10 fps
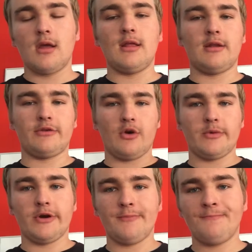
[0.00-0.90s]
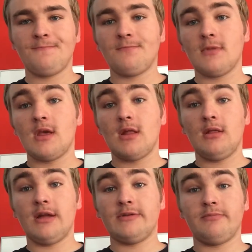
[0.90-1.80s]
And that is Kopitar.
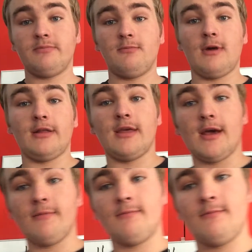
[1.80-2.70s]
Let's write that.